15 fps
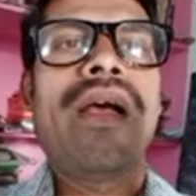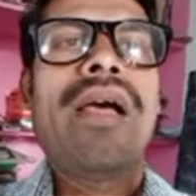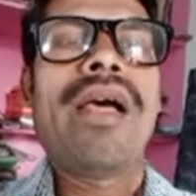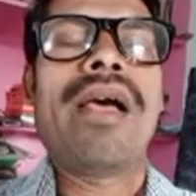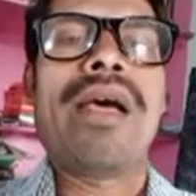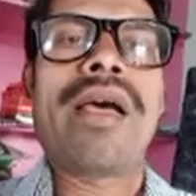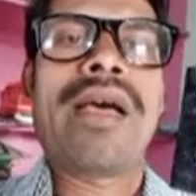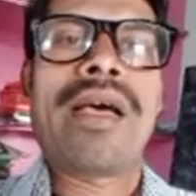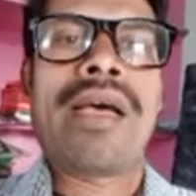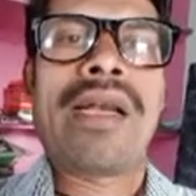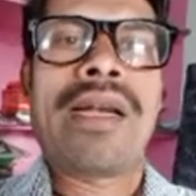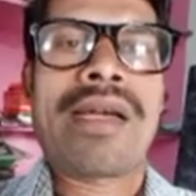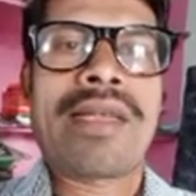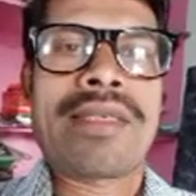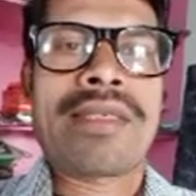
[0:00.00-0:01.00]

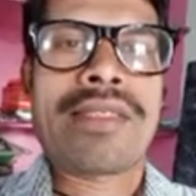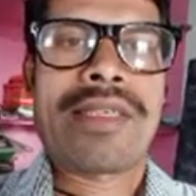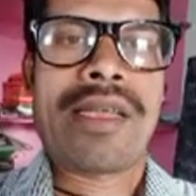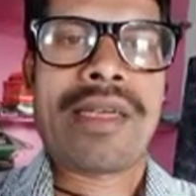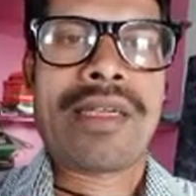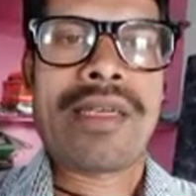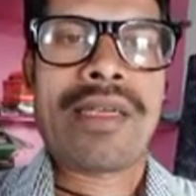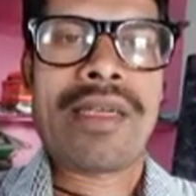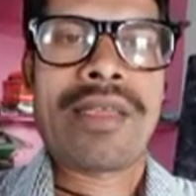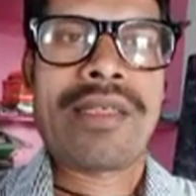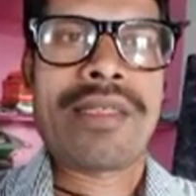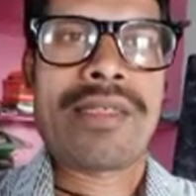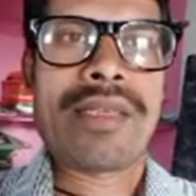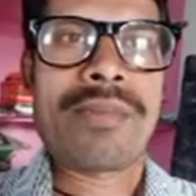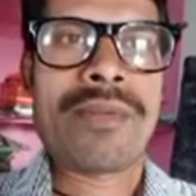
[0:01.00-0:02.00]
Let us check
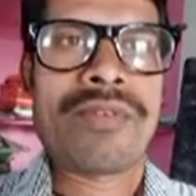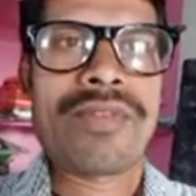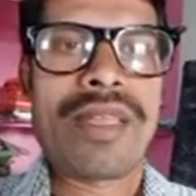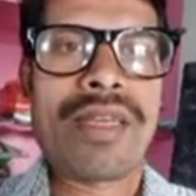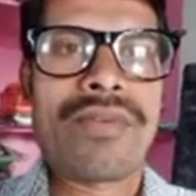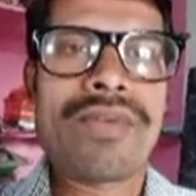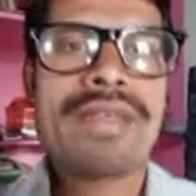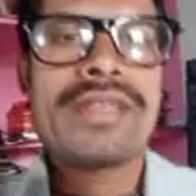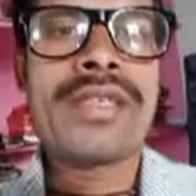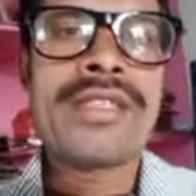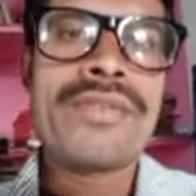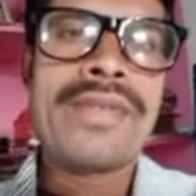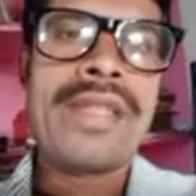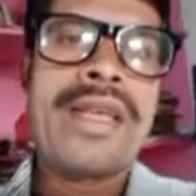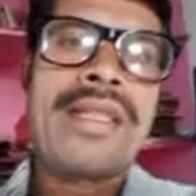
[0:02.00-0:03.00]
some of the
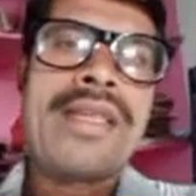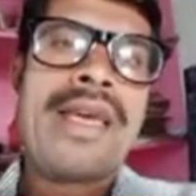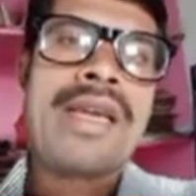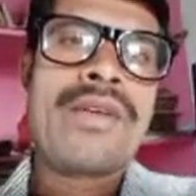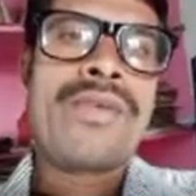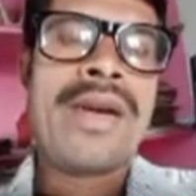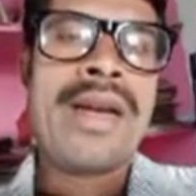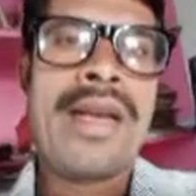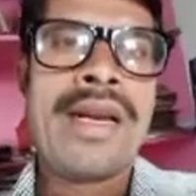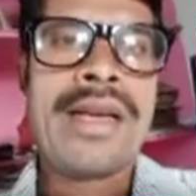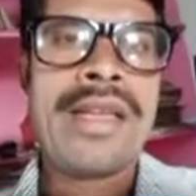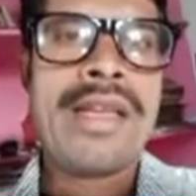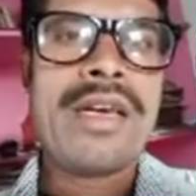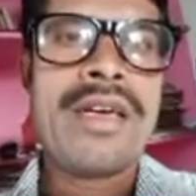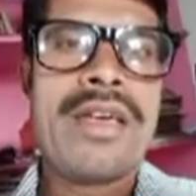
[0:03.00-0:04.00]
equations whether they are
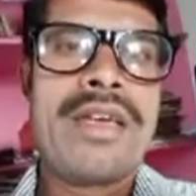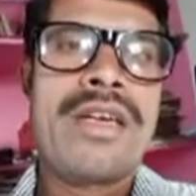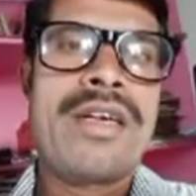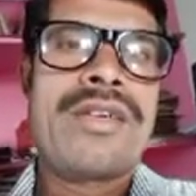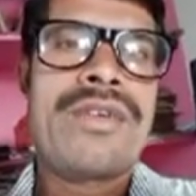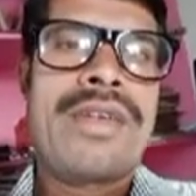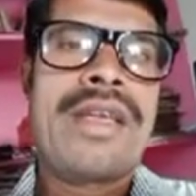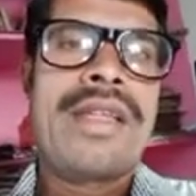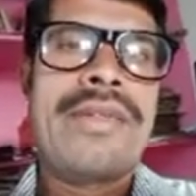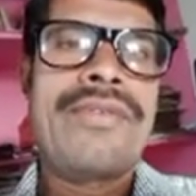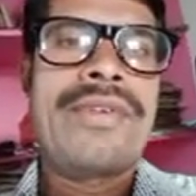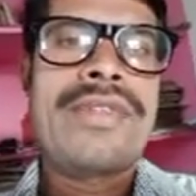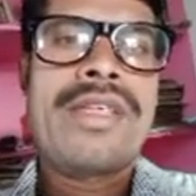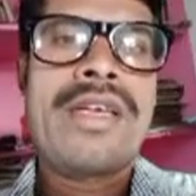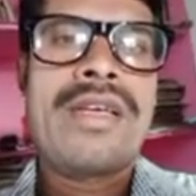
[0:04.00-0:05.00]
quadratic or not. Okay,
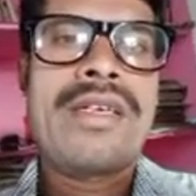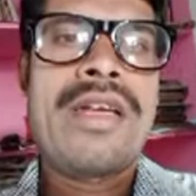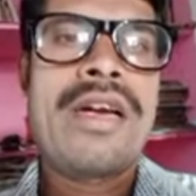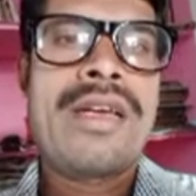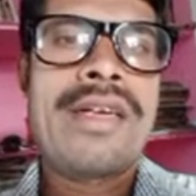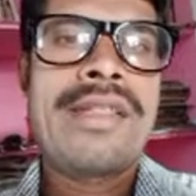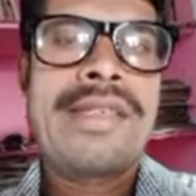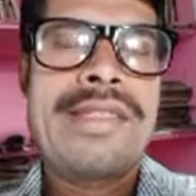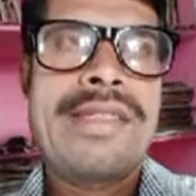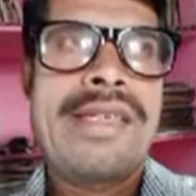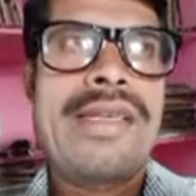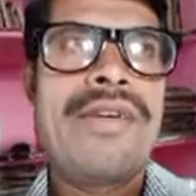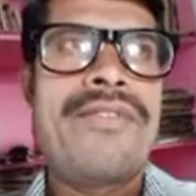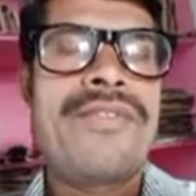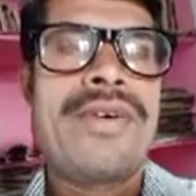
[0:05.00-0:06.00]
which are not in the
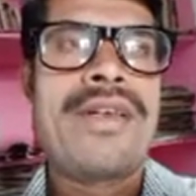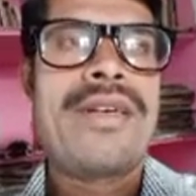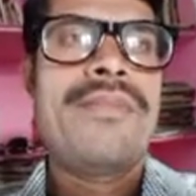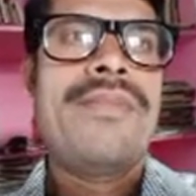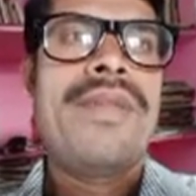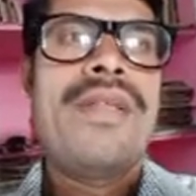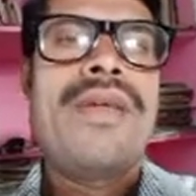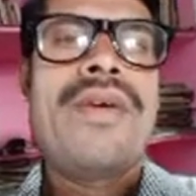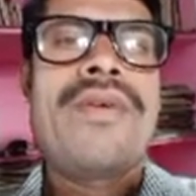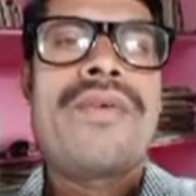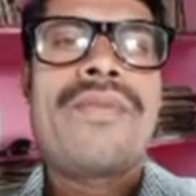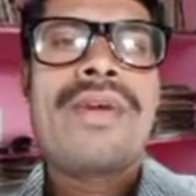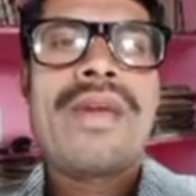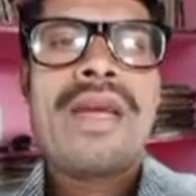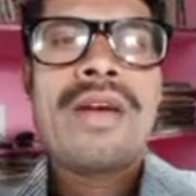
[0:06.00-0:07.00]
general form,
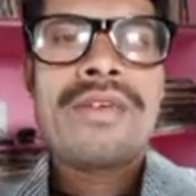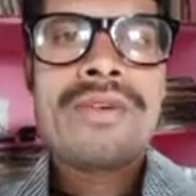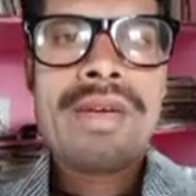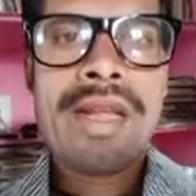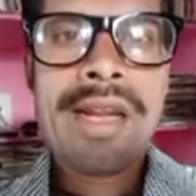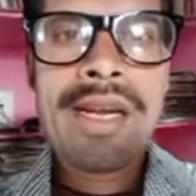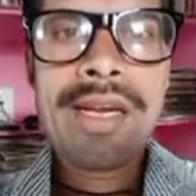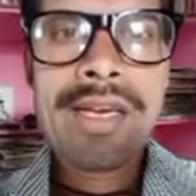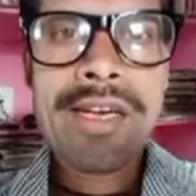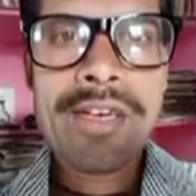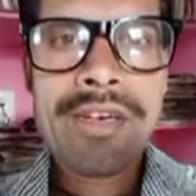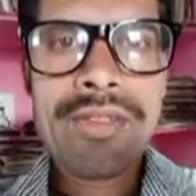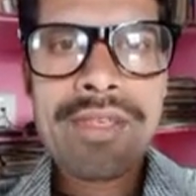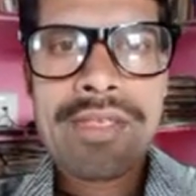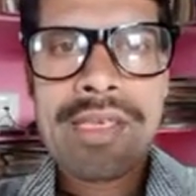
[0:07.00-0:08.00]
we have to take it
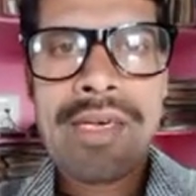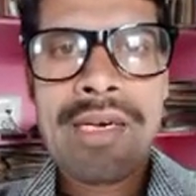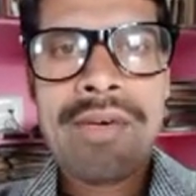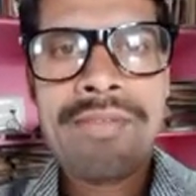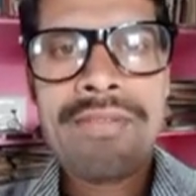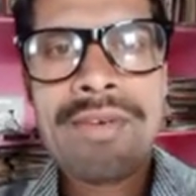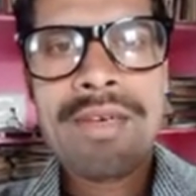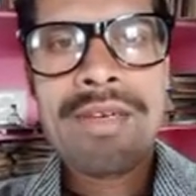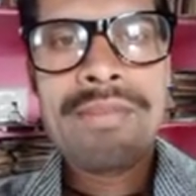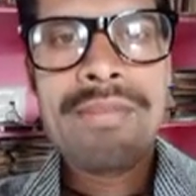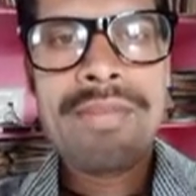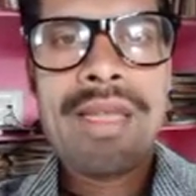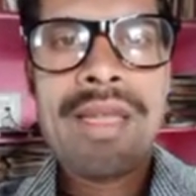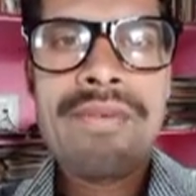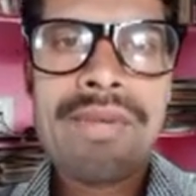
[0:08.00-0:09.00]
into the general
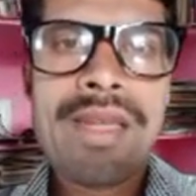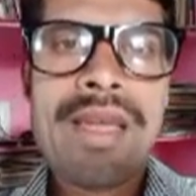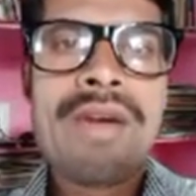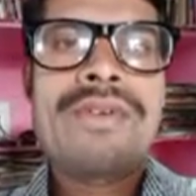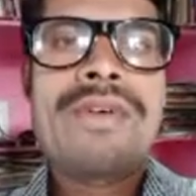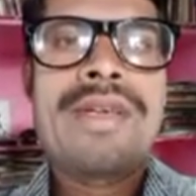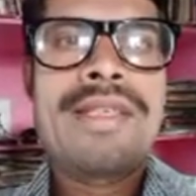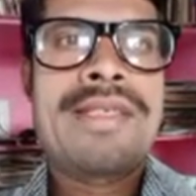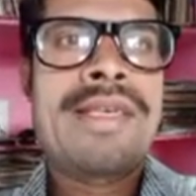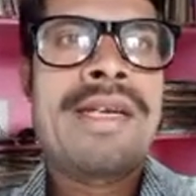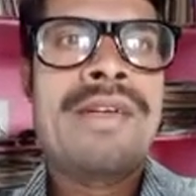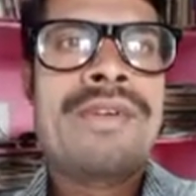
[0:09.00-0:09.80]
form, then we have to decide.